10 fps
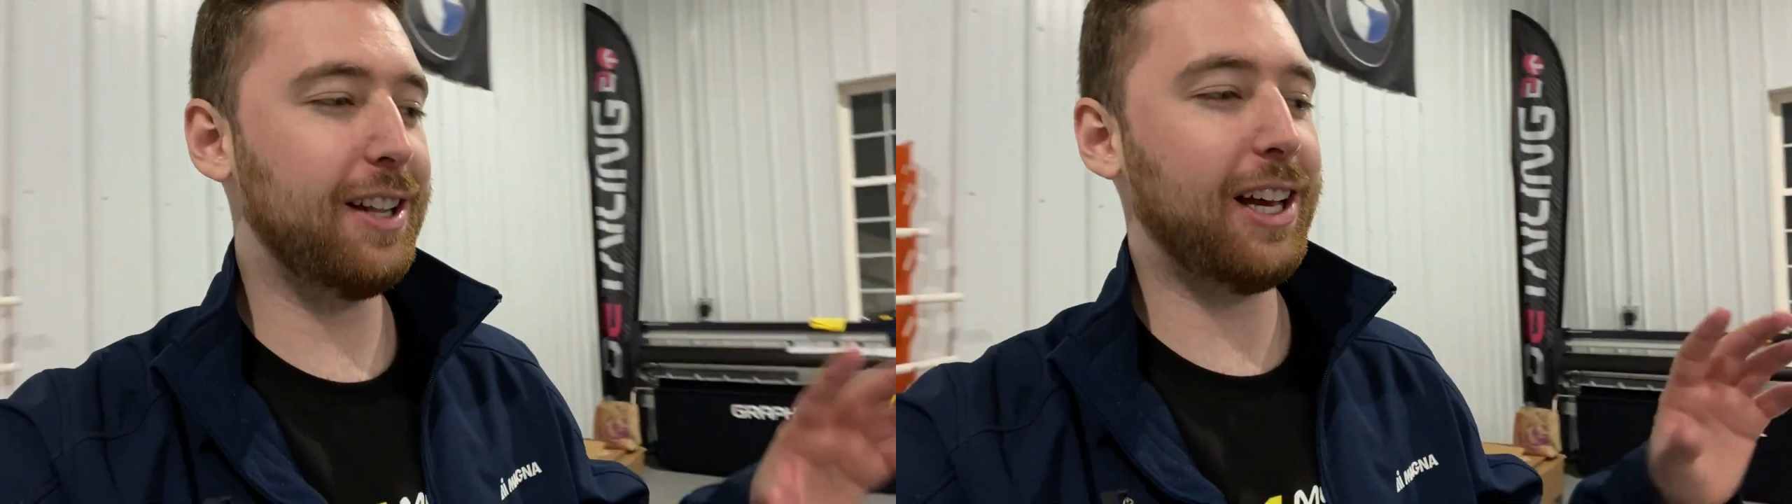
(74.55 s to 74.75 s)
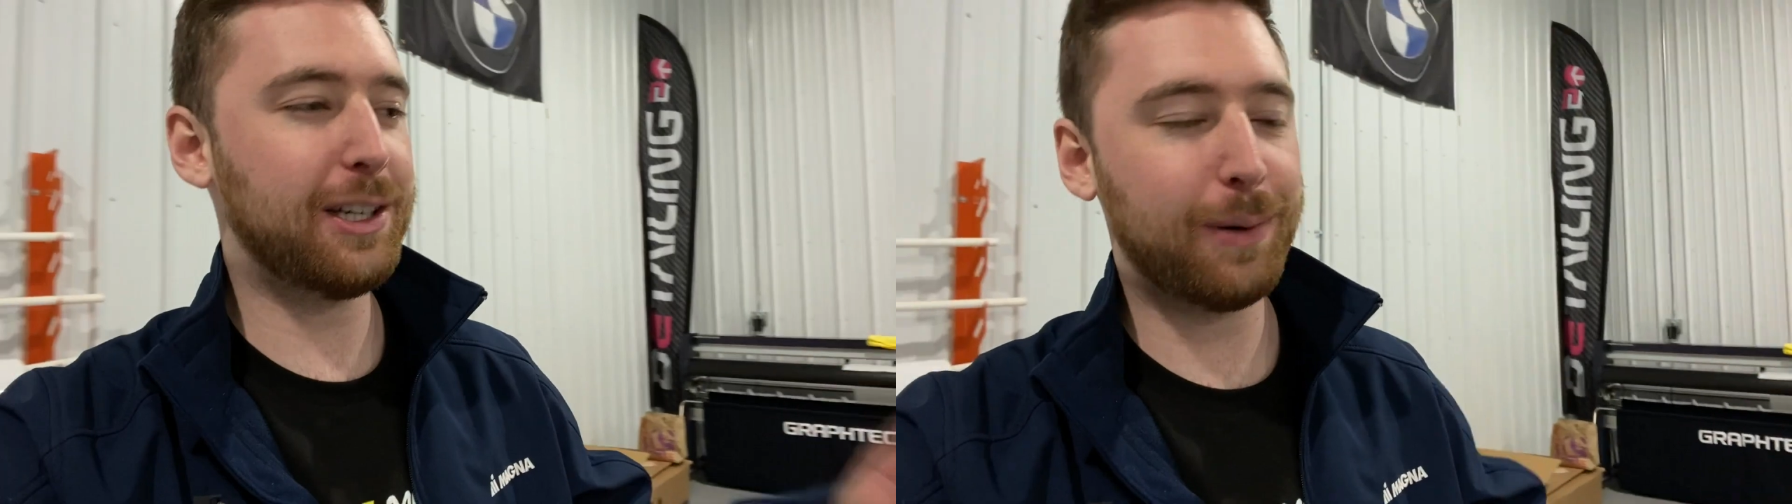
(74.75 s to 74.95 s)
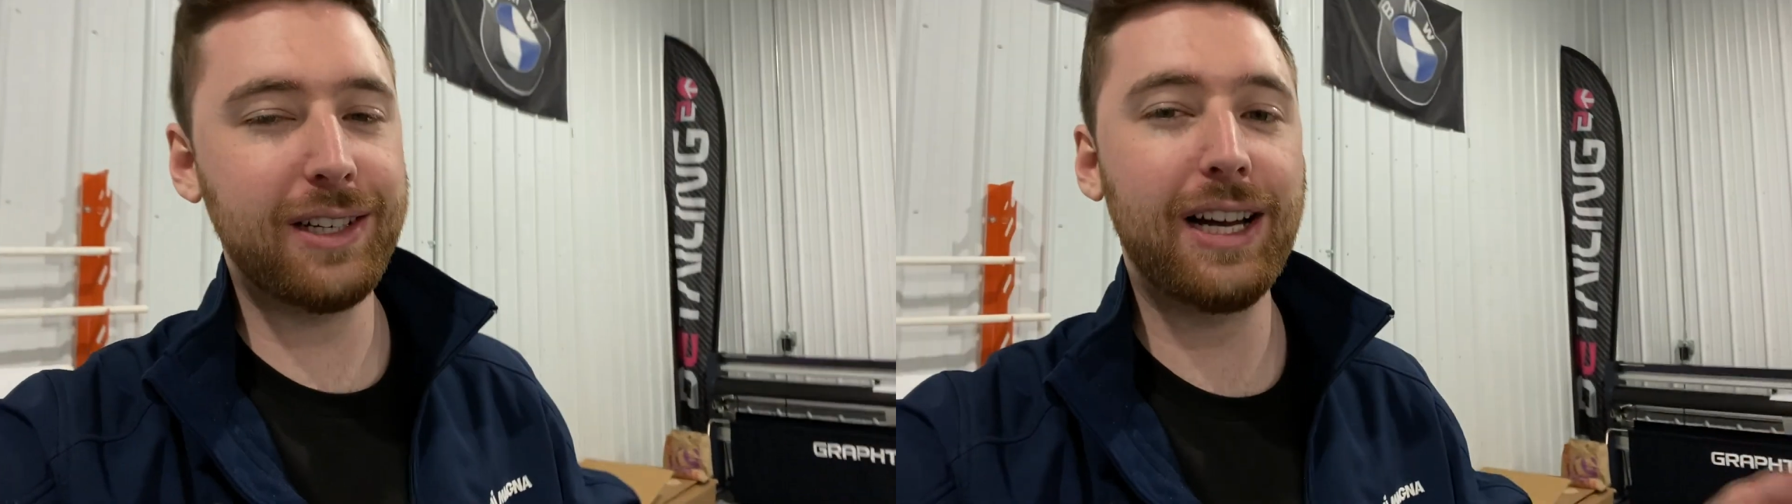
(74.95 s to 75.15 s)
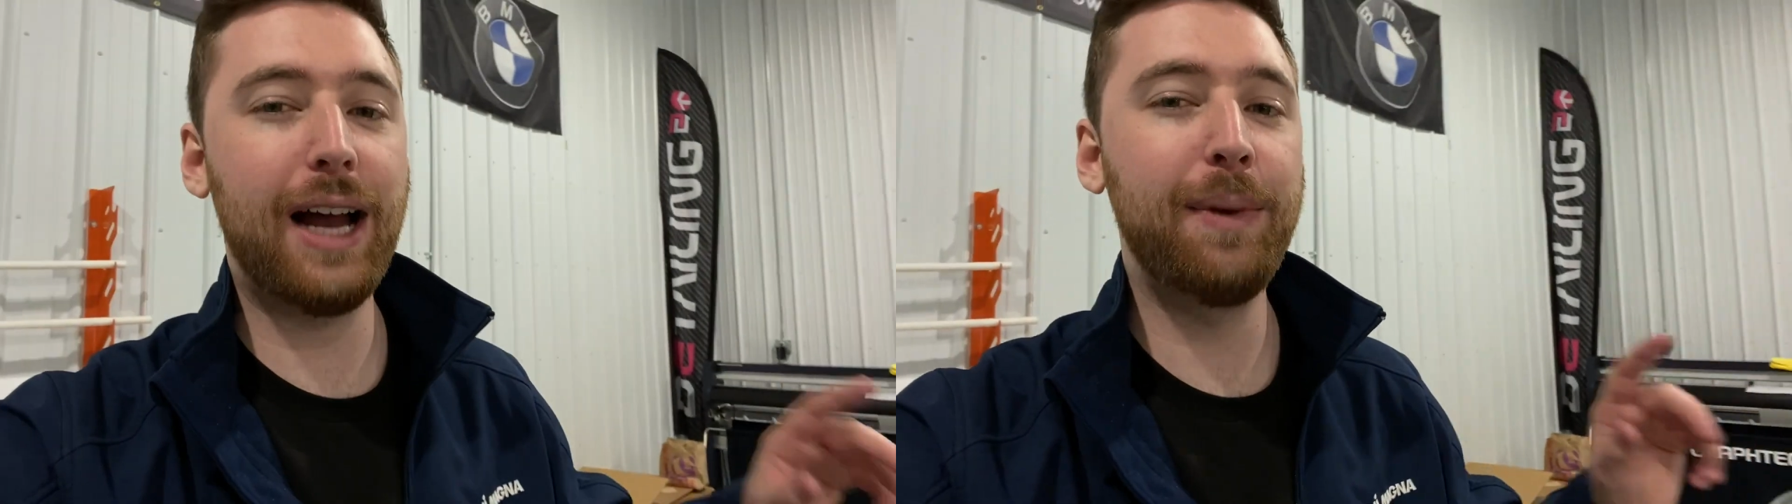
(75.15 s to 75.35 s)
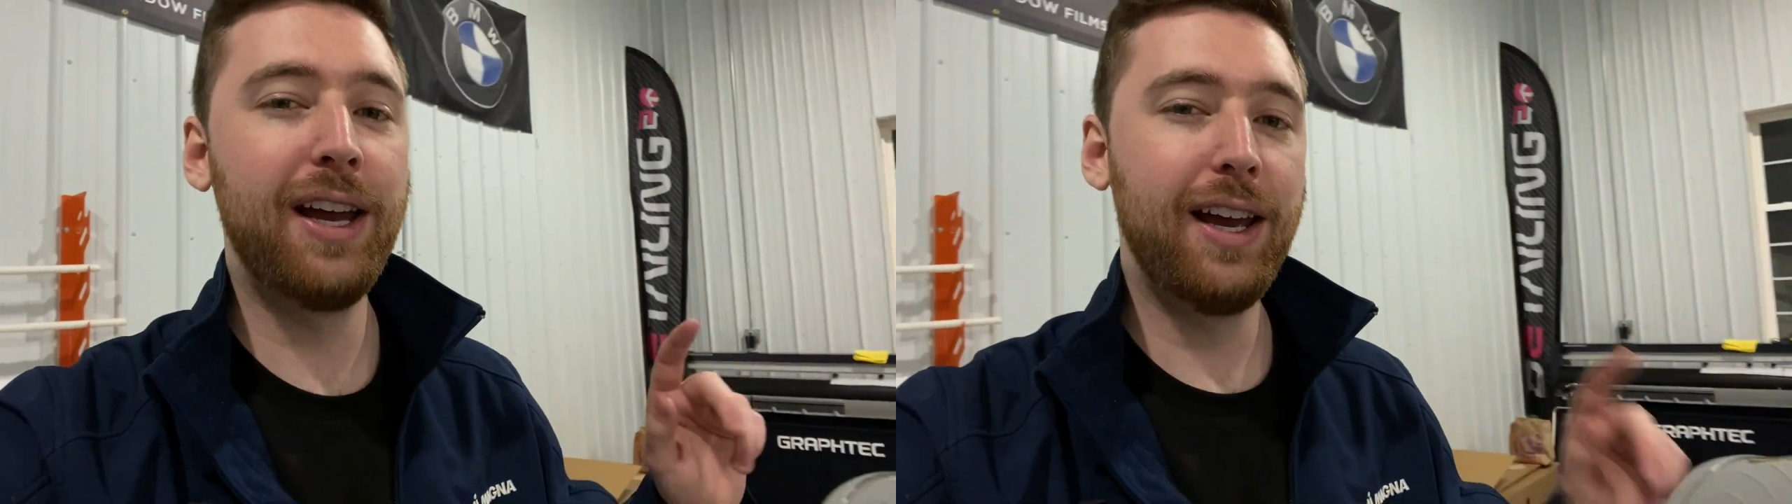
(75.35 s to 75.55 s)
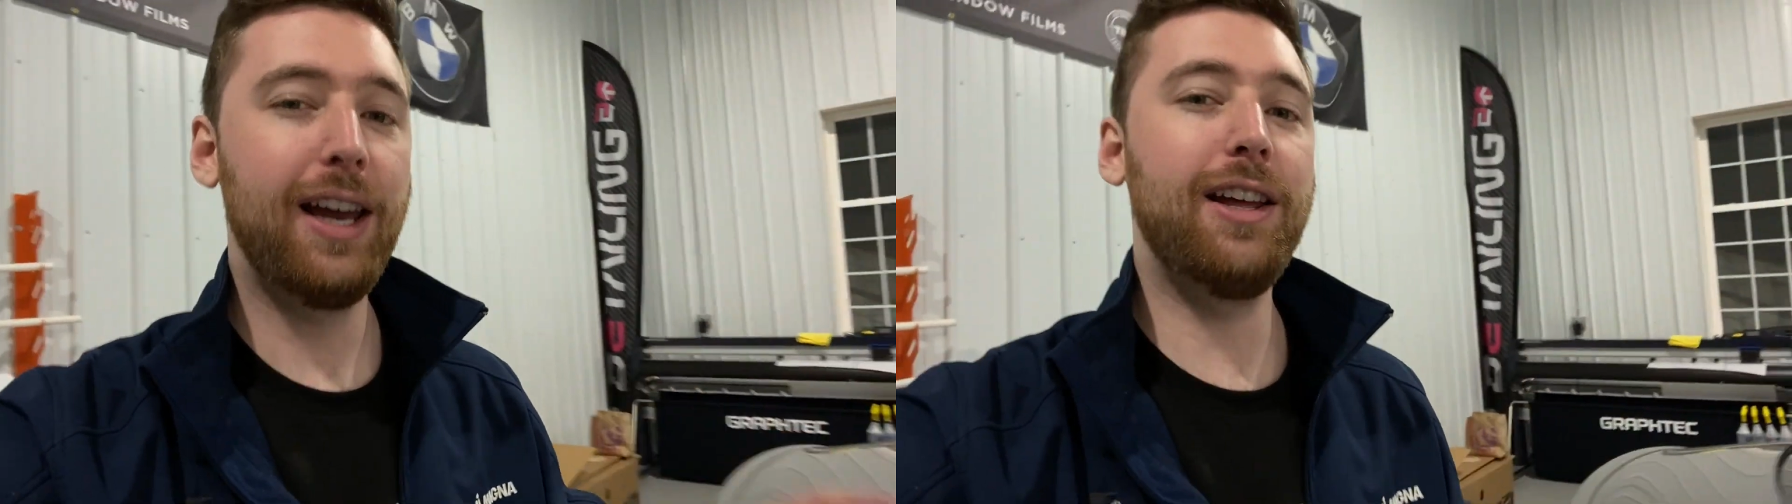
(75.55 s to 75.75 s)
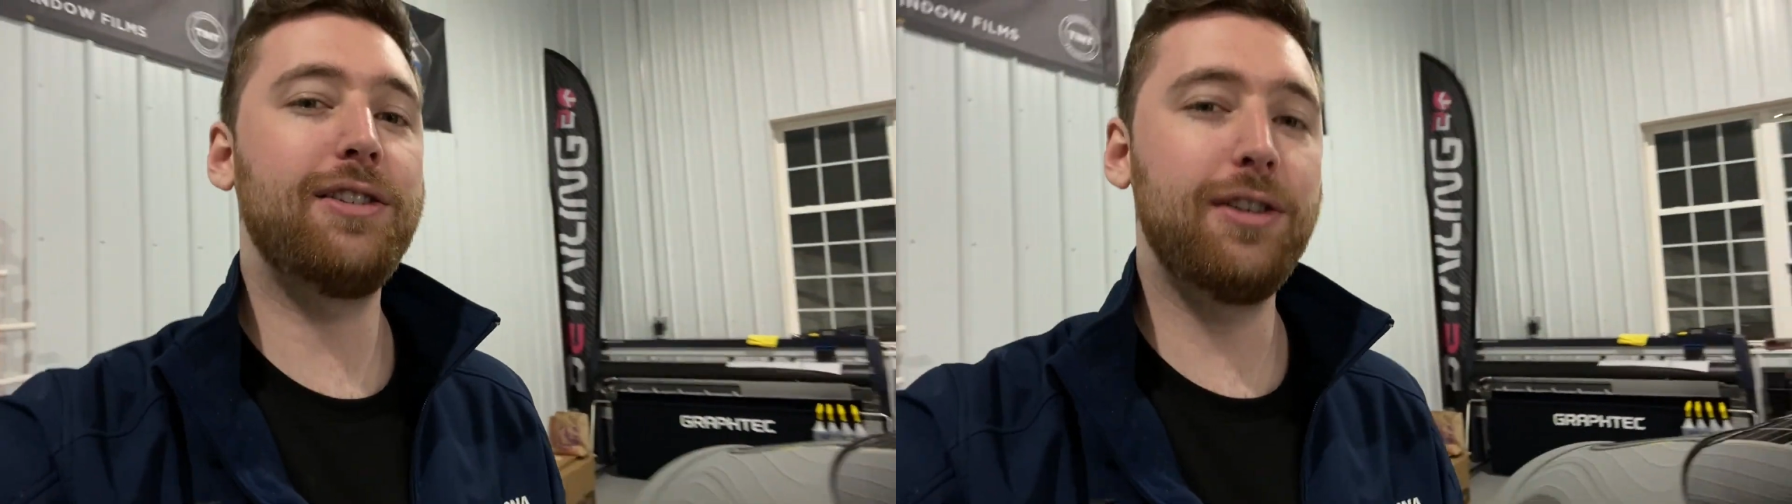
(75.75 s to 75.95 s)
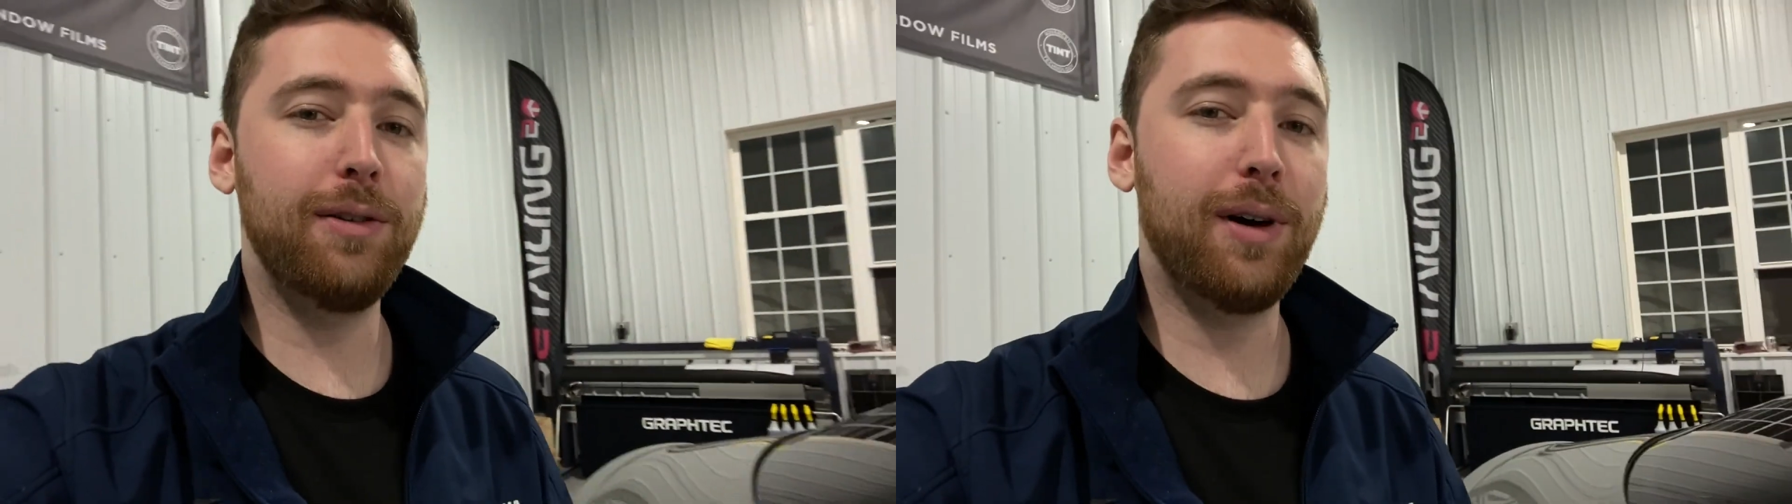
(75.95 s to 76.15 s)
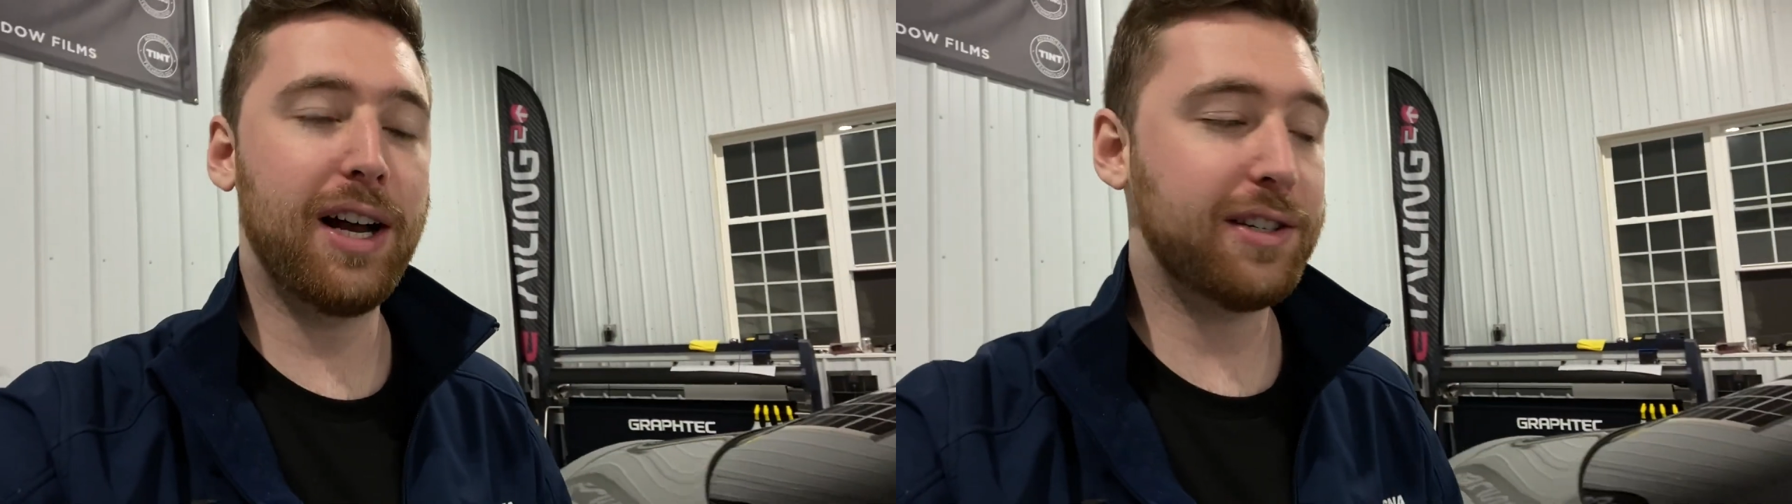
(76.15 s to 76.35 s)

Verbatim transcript: like springtime into uh,